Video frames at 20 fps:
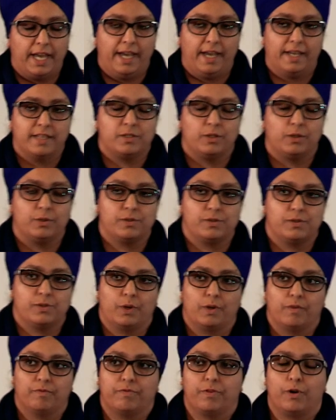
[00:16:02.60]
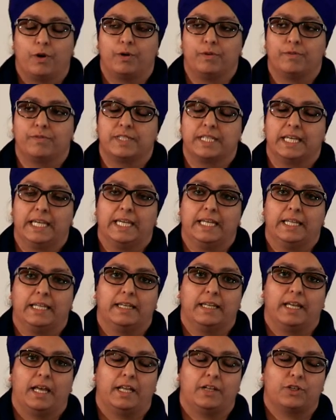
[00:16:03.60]
has also involved
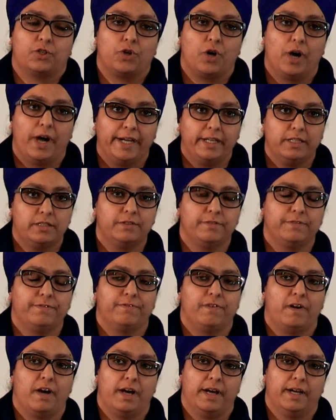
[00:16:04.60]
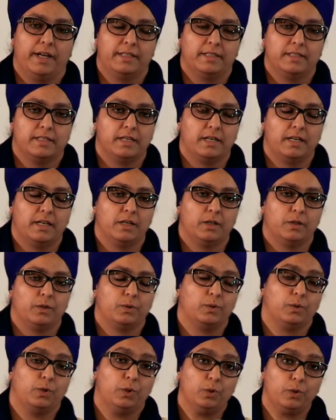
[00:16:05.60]
in trying to find
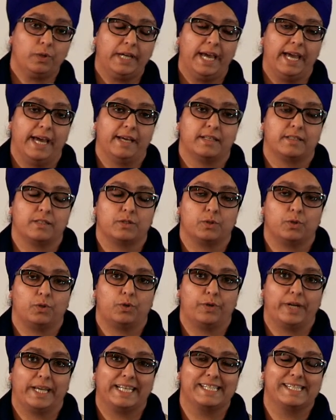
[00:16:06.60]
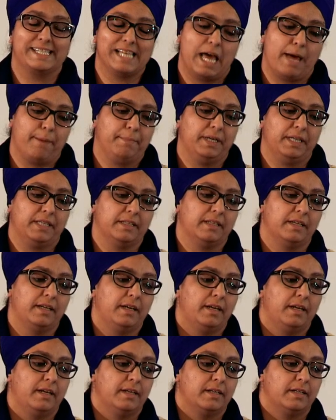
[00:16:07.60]
or look at or examine
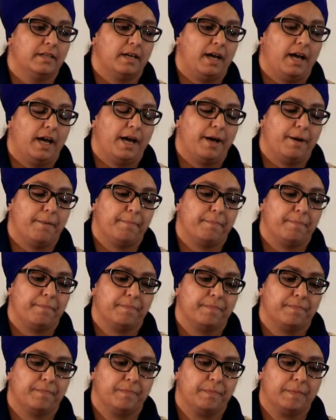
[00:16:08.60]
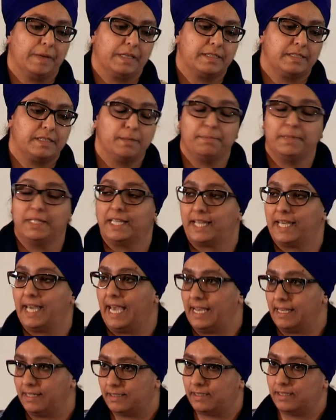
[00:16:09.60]
some of the
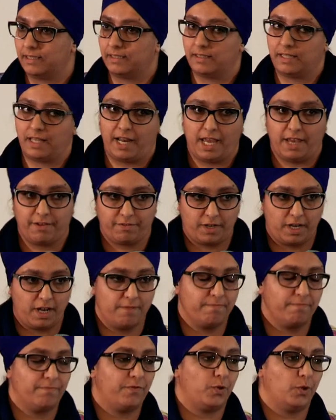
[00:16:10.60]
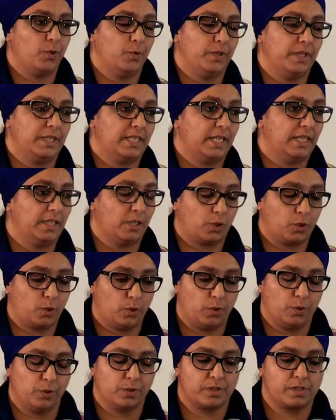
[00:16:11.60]
cases that have come forward in the
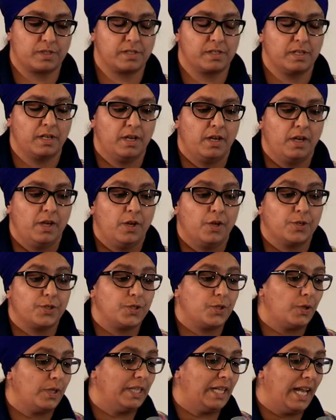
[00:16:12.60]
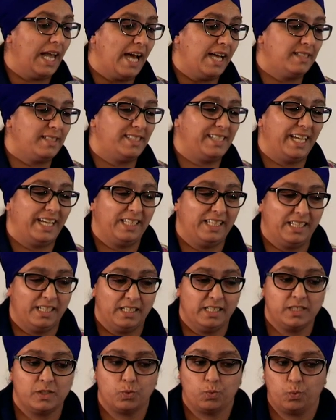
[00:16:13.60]
courts. So in the last 10
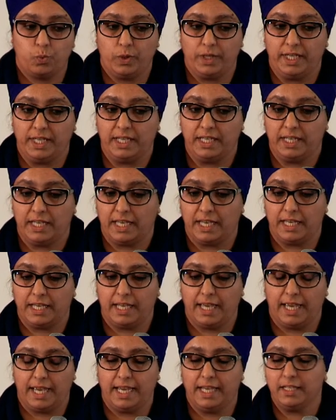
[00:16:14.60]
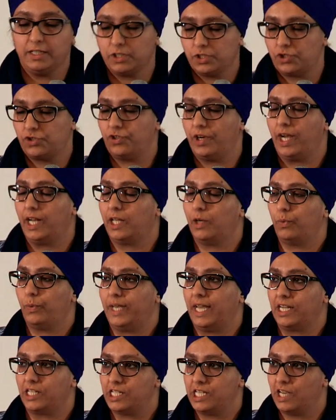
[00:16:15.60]
years, we in Australia, we
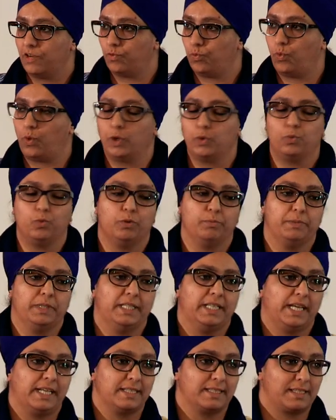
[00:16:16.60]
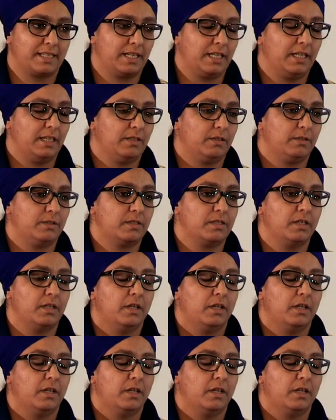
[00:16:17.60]
actually have one woman that is killed